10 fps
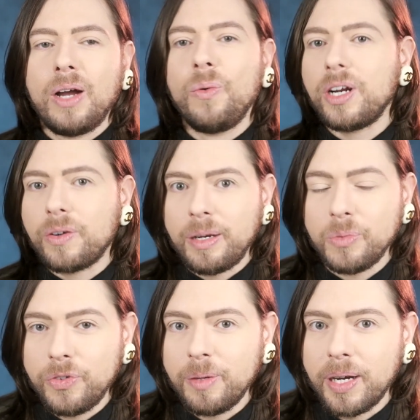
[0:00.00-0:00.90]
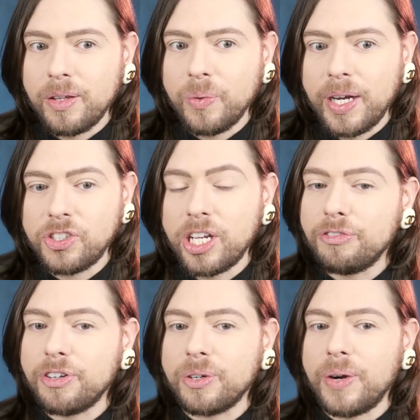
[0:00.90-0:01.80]
What a great movie, by the way.
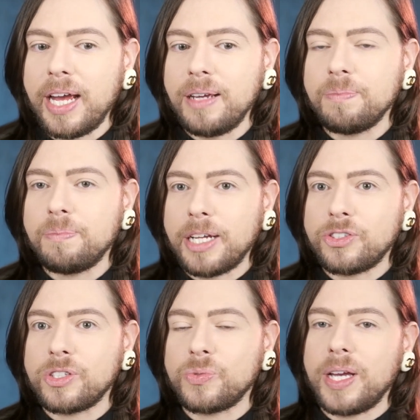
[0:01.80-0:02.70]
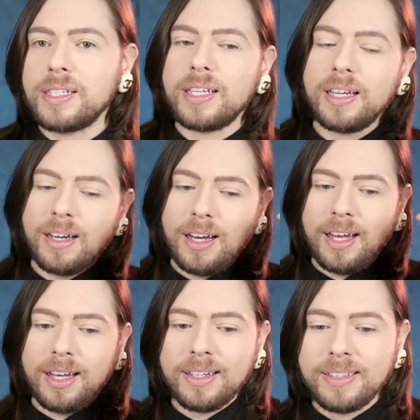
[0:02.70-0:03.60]
Jennifer Grey, Patrick Swayze.
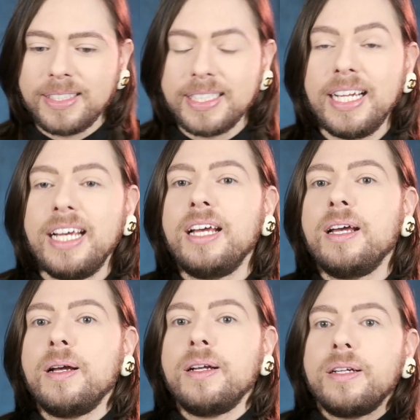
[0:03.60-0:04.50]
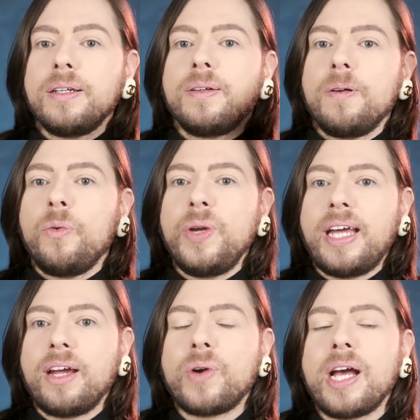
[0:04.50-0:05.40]
Ah. We
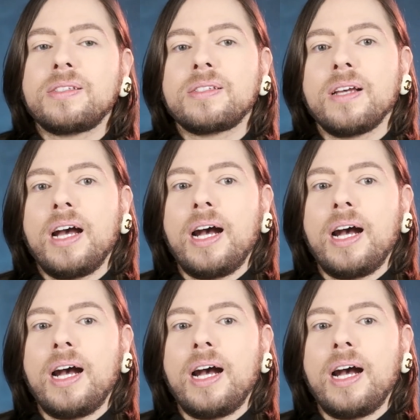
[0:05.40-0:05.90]
digress.